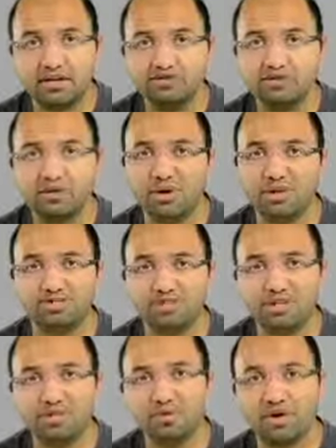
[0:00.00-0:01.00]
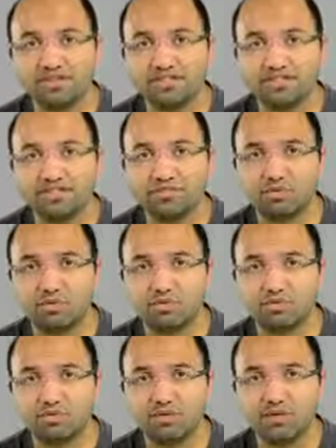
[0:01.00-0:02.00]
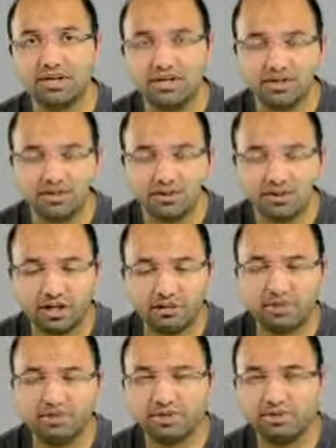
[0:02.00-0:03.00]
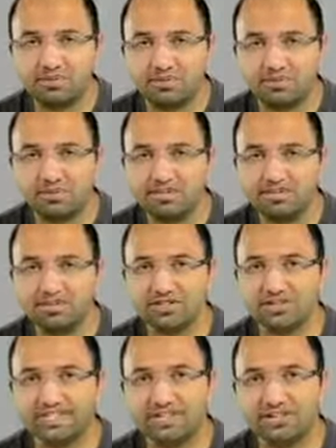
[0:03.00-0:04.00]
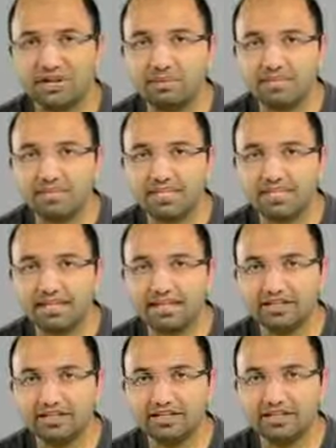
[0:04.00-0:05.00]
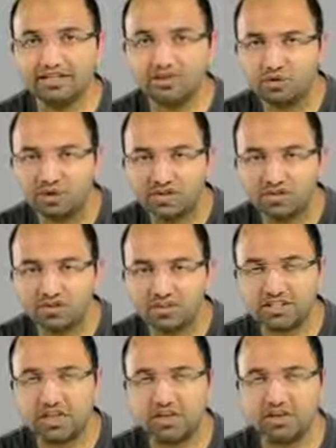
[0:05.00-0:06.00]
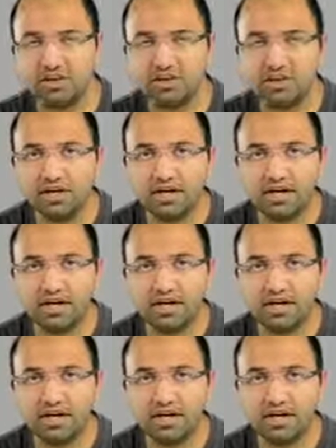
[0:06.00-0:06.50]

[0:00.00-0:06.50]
If you don't have a really write-intensive workload, you got to remember the 320 uses standard MLC NAND. So each cell